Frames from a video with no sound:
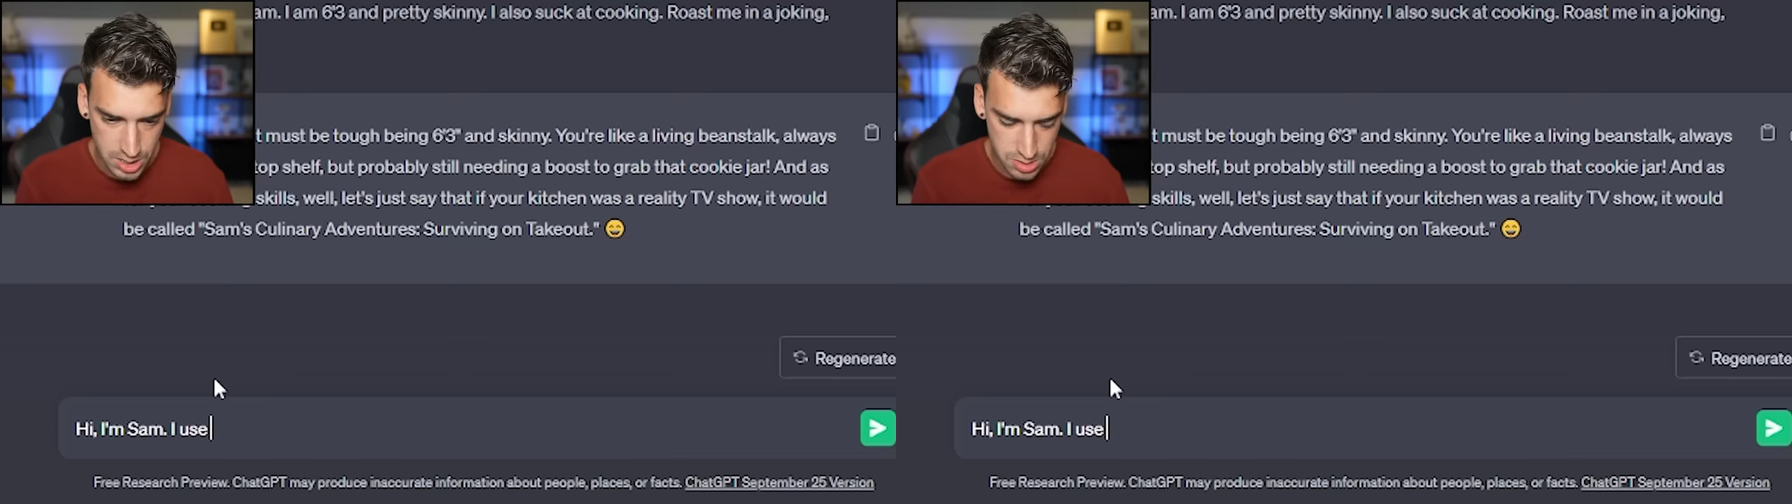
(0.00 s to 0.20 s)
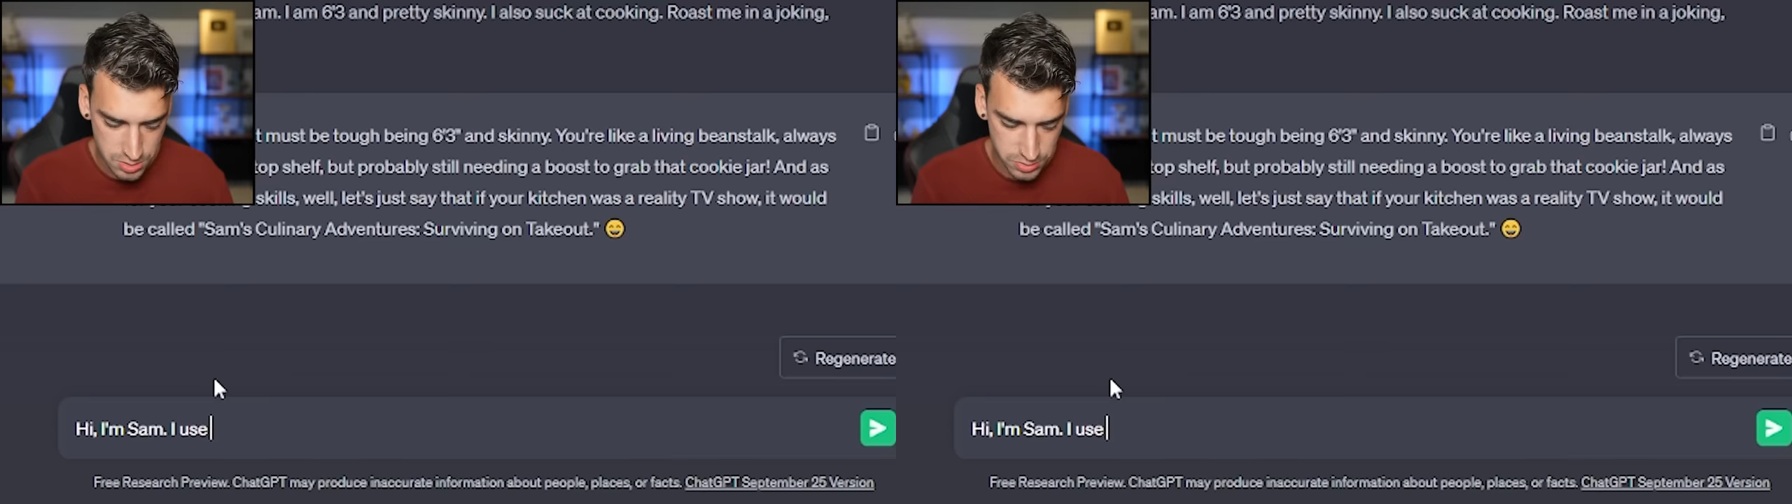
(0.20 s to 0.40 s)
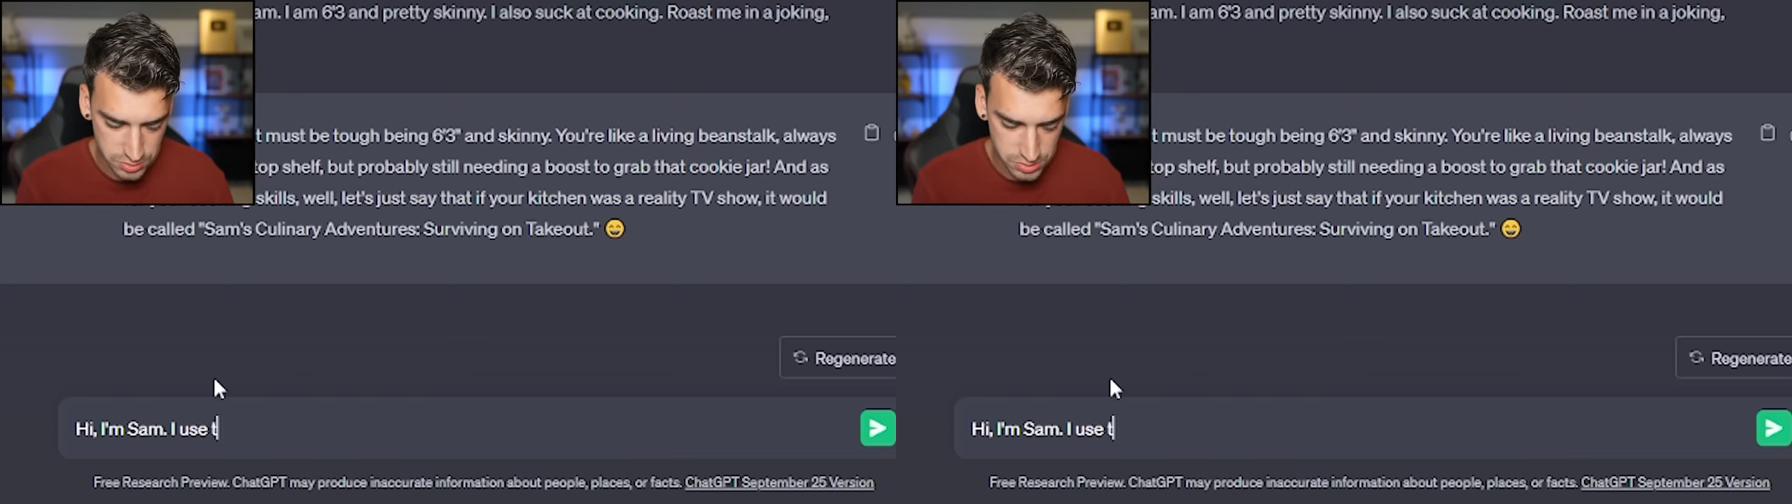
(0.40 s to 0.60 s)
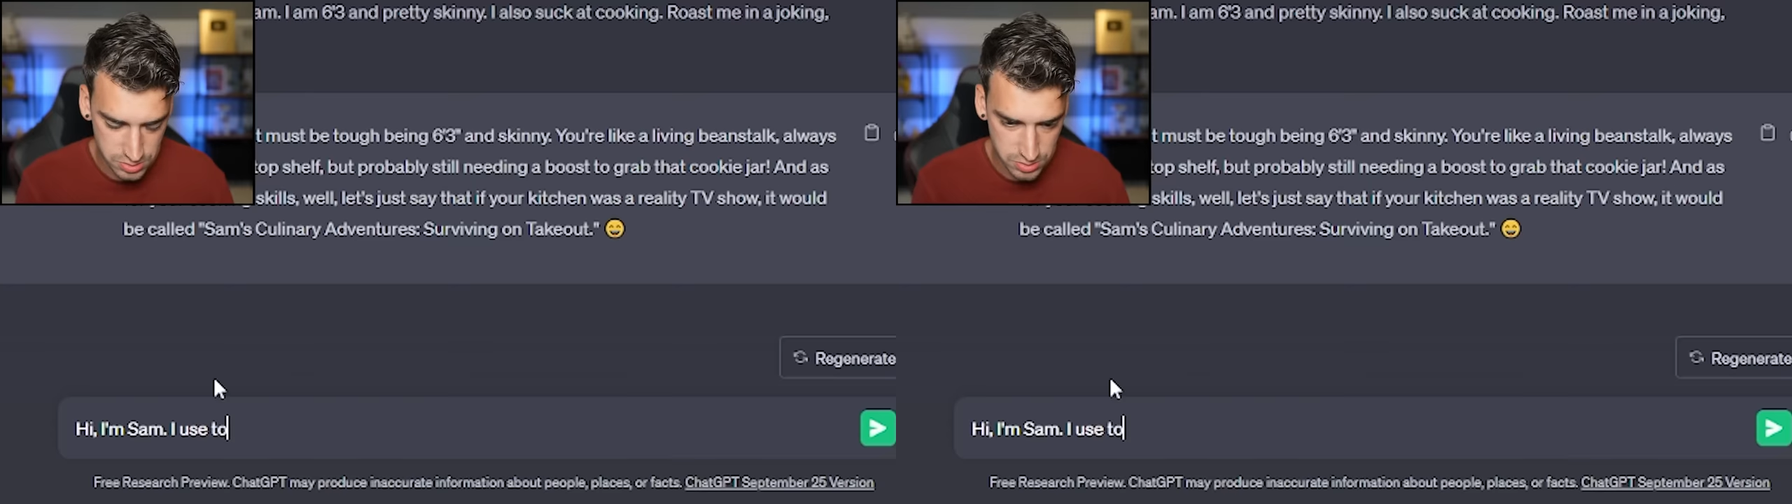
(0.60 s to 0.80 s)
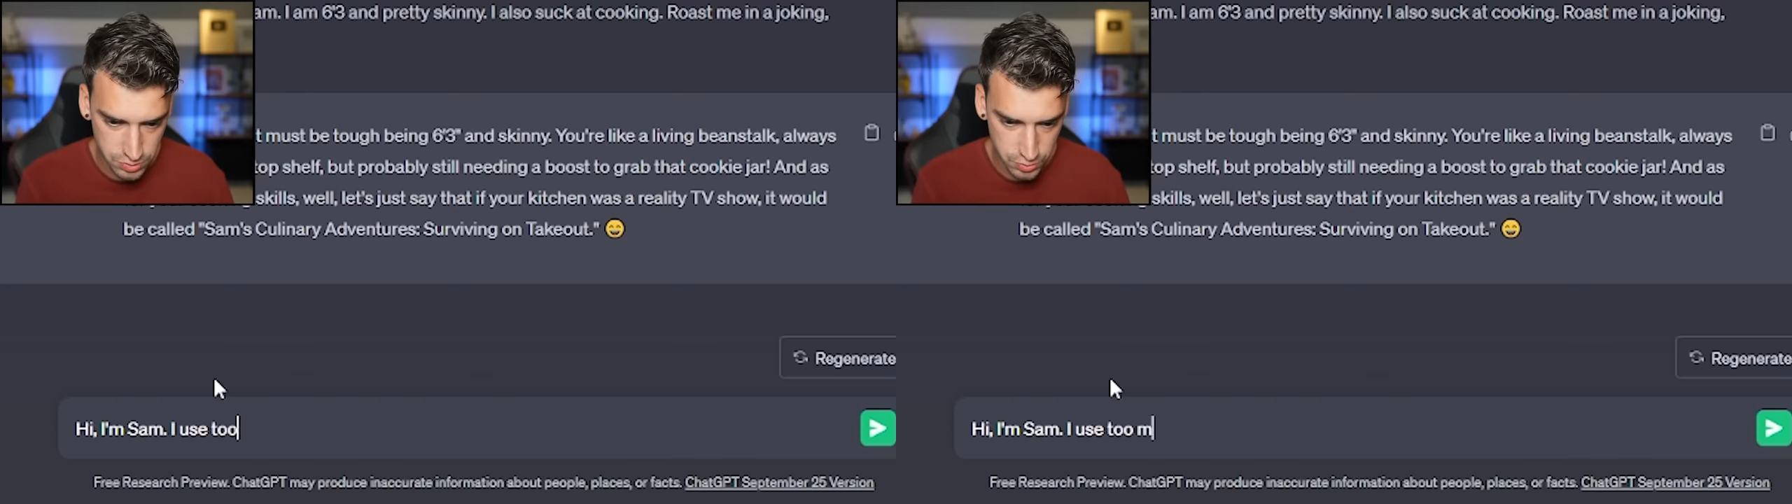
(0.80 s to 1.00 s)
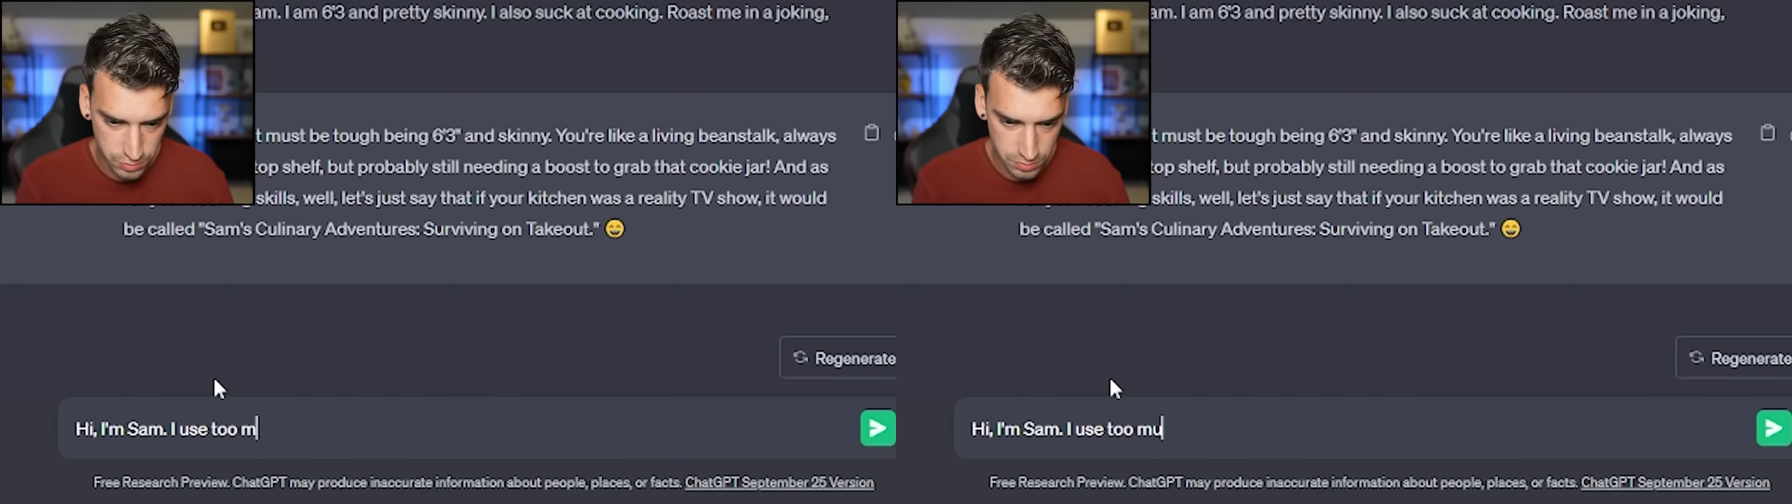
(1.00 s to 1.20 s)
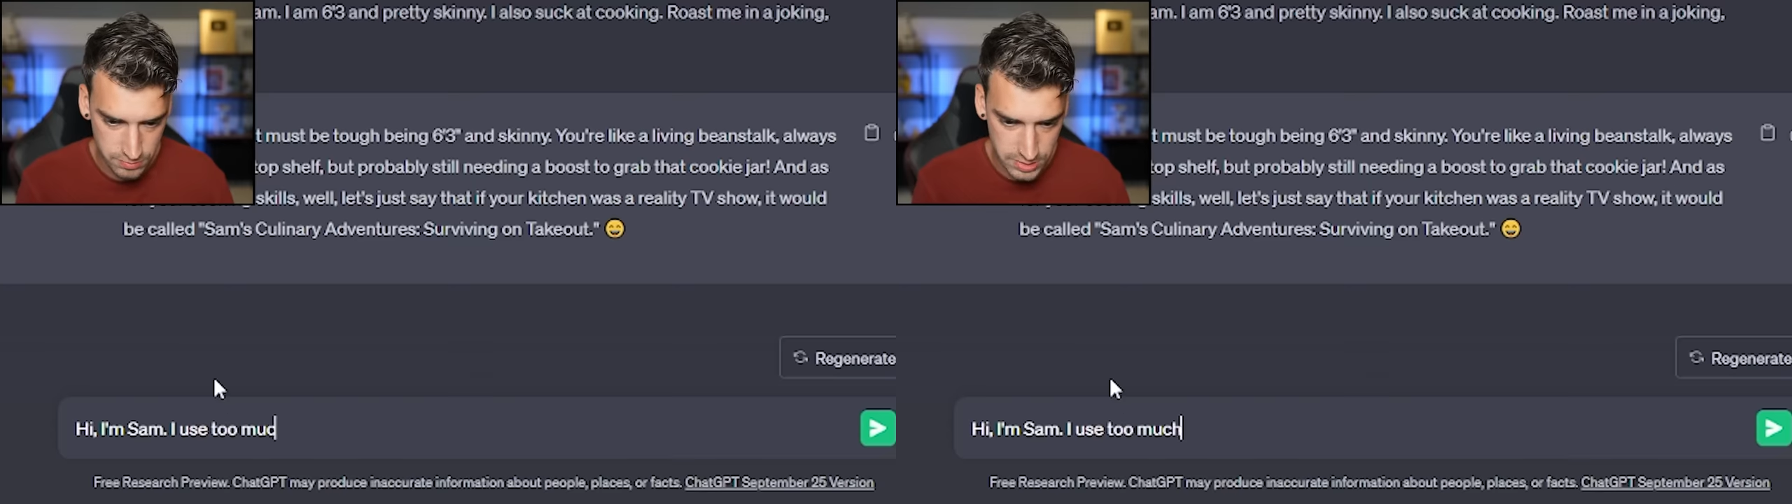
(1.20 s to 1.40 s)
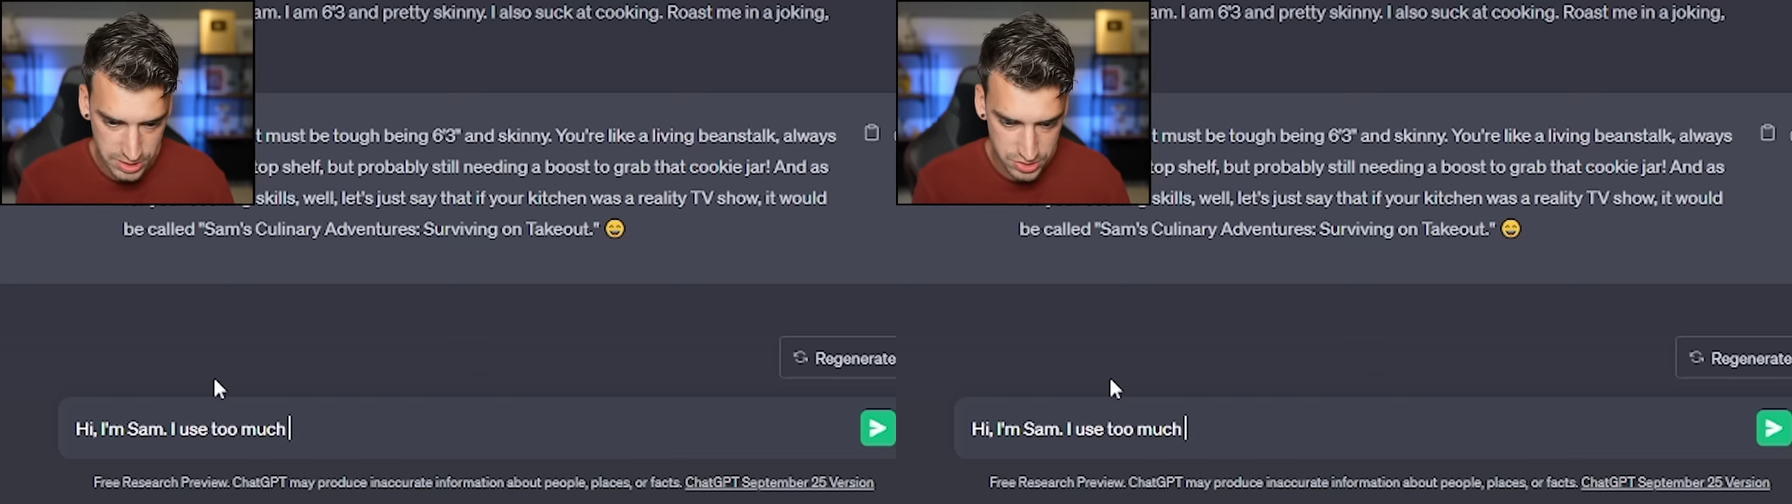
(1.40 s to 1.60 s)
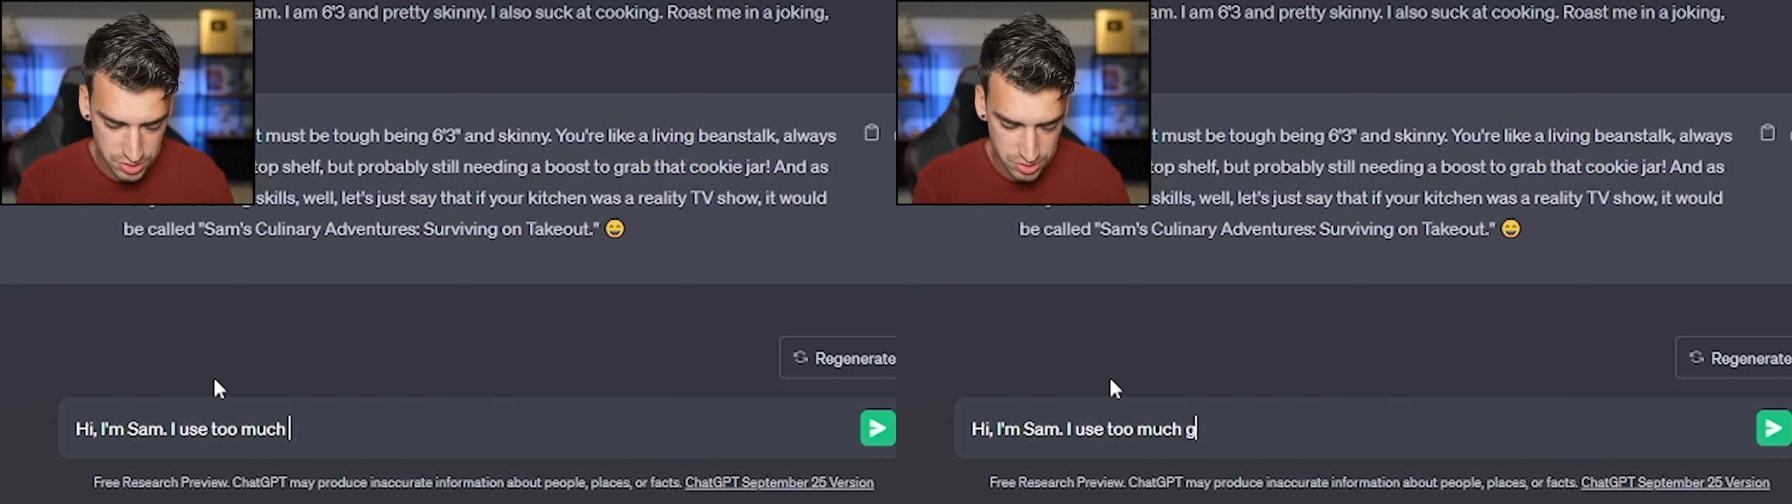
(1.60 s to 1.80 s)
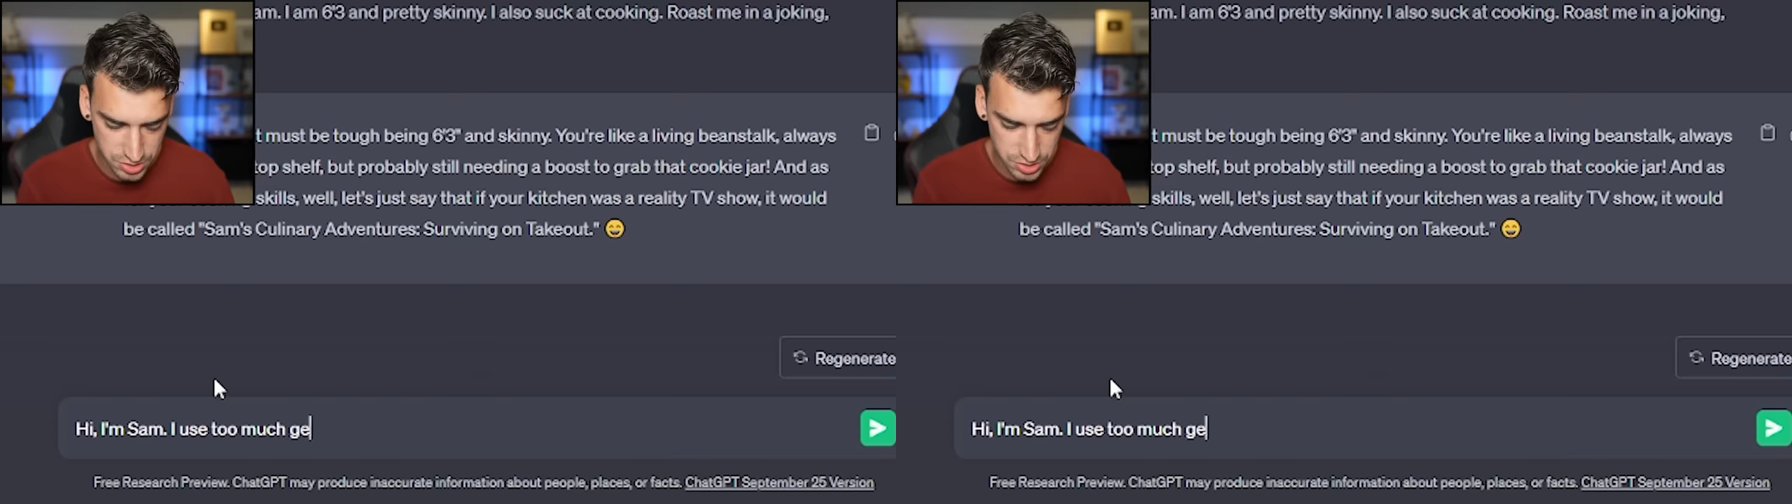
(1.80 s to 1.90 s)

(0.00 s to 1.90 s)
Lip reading: use too much